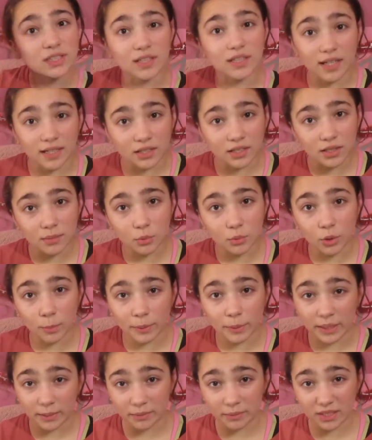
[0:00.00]
slightly more
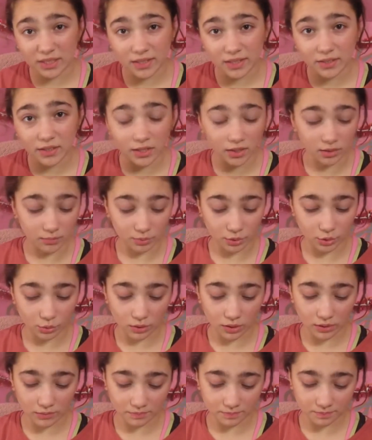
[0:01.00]
pigmented than the blue
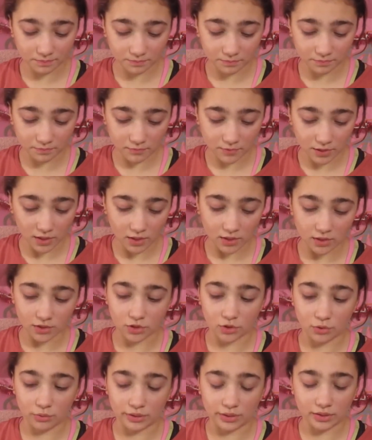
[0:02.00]
one,
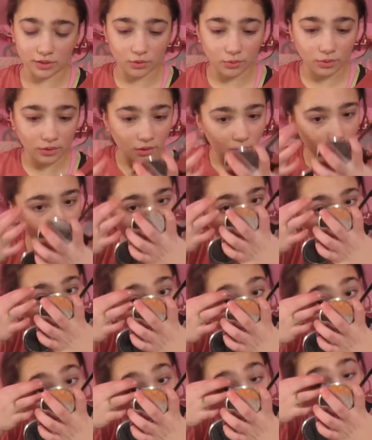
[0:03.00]
so it's going on a little
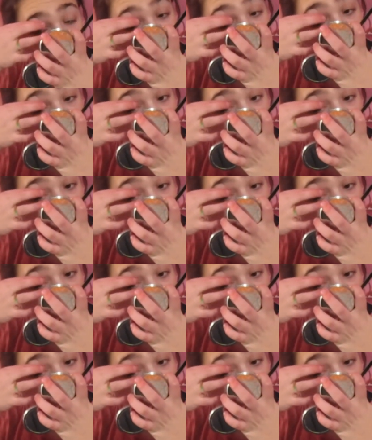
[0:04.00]
bit easier,